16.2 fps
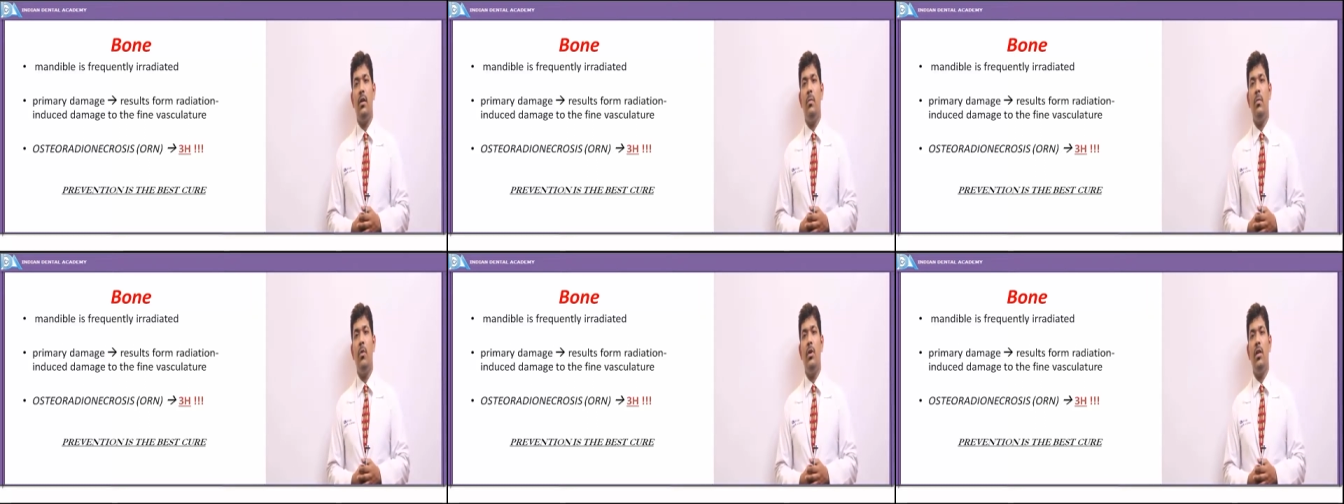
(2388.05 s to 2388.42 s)

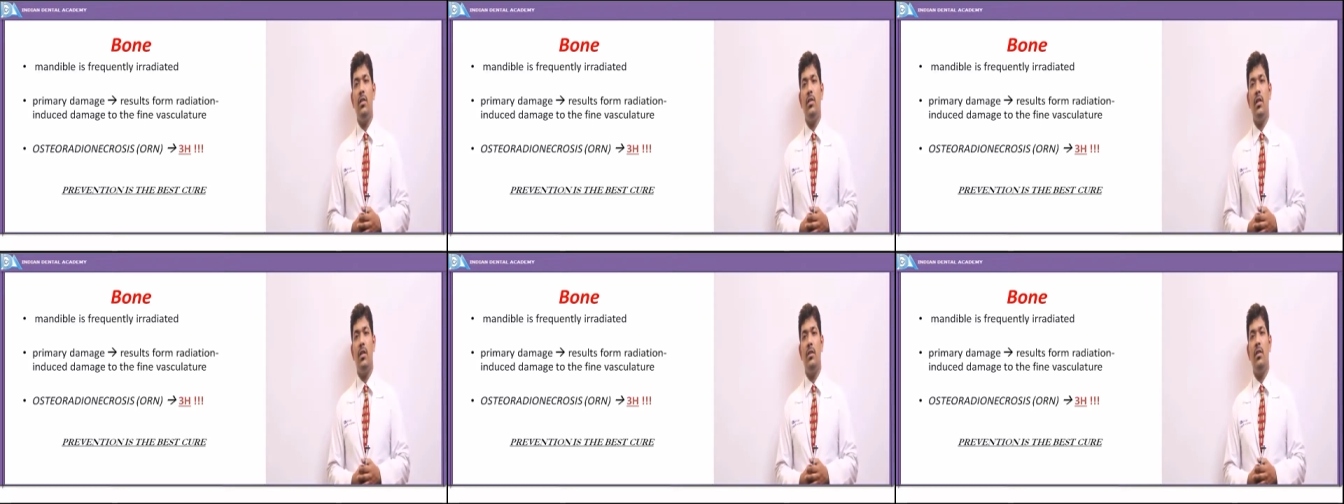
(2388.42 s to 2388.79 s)
uh, bone
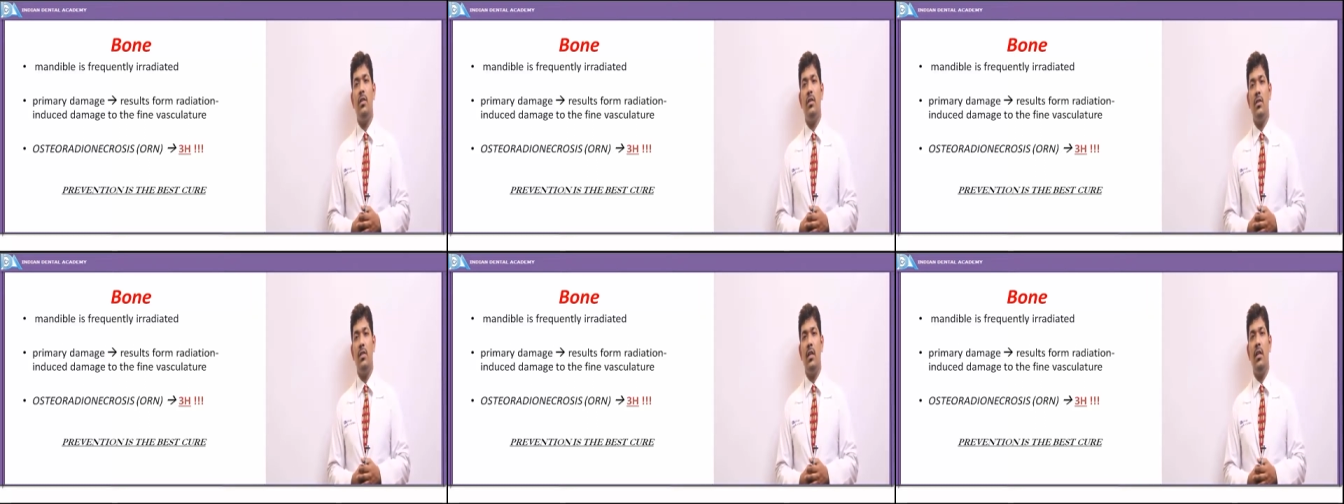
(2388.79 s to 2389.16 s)

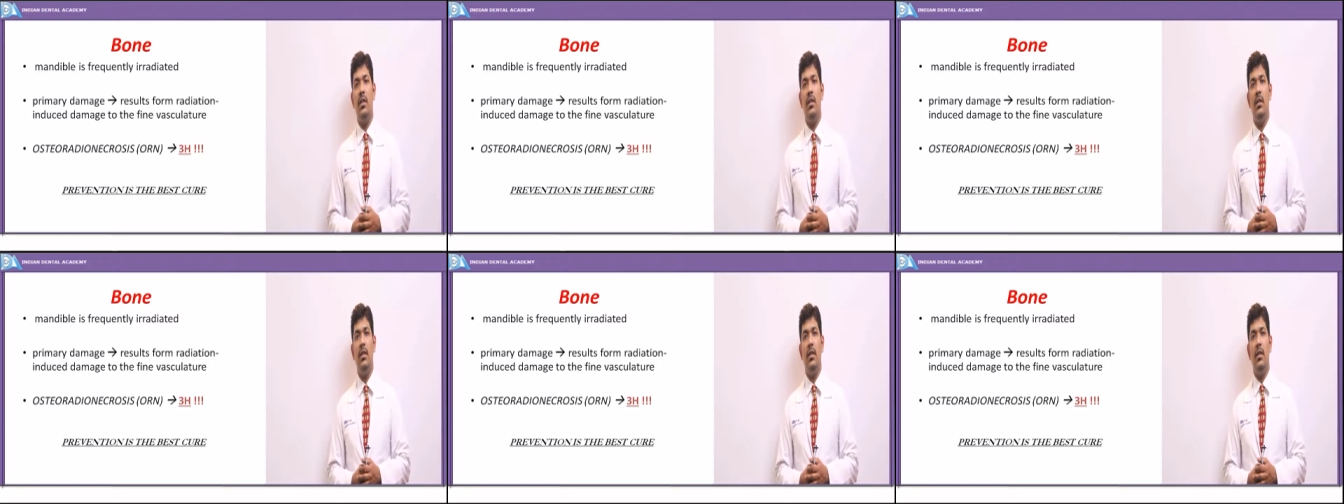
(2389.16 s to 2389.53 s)
destruction is
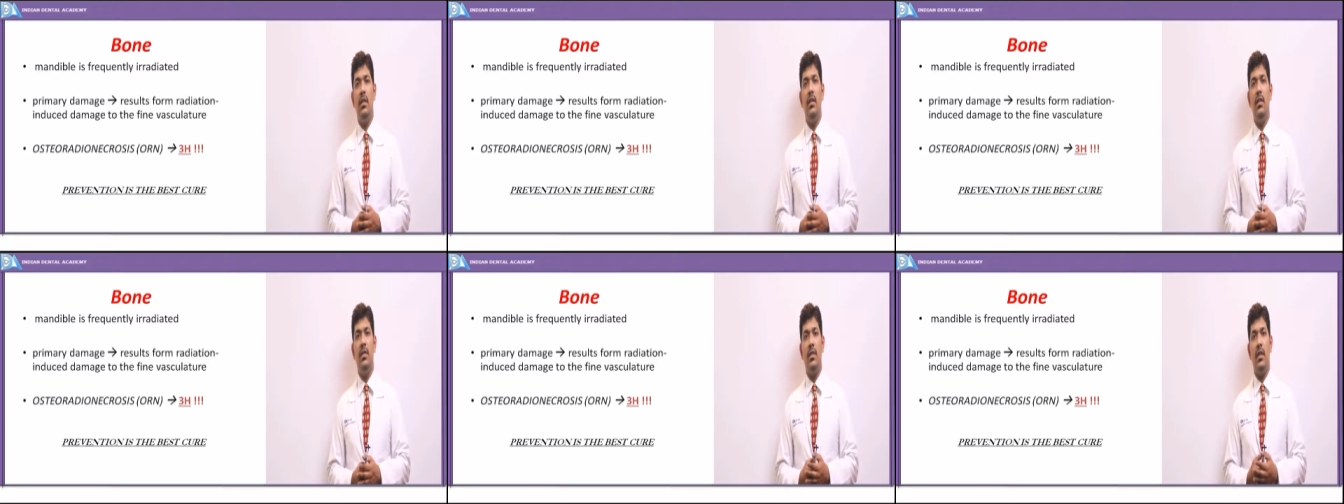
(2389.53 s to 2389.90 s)
seen
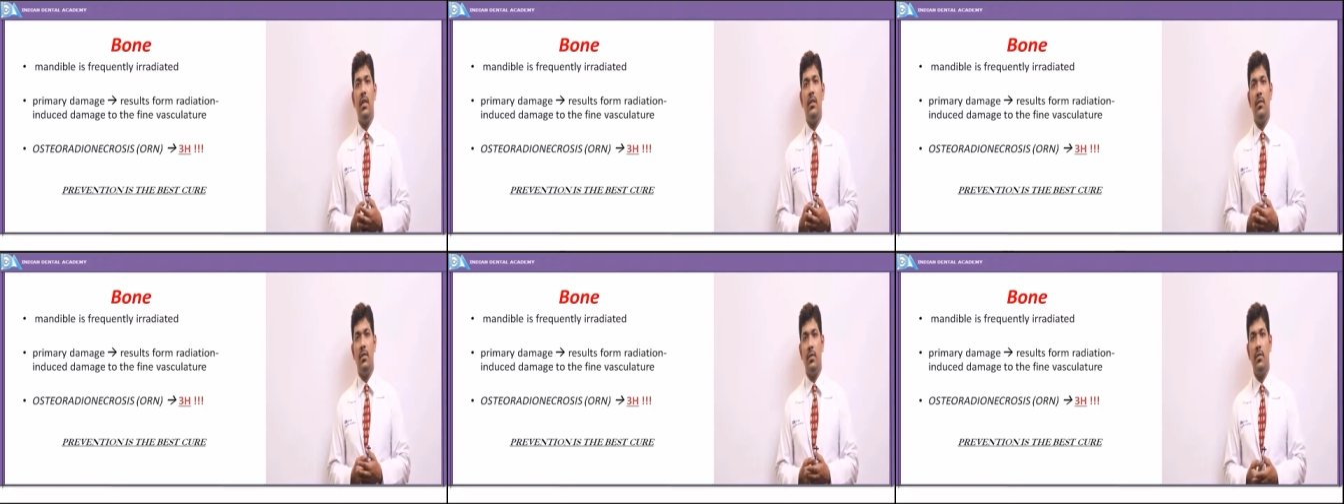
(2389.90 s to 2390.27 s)
in these
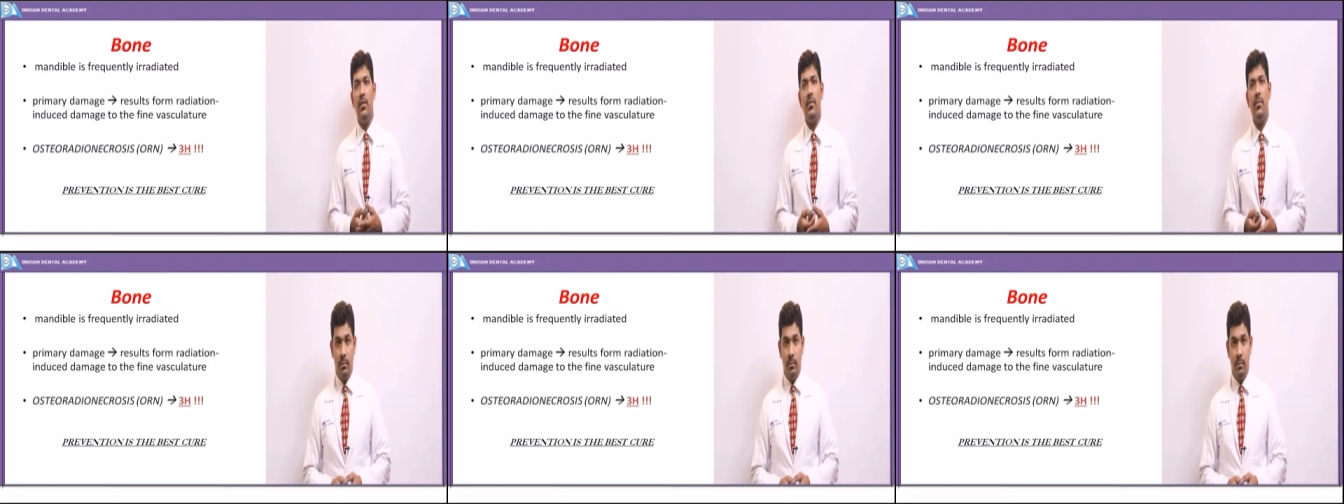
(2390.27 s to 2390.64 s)
cases.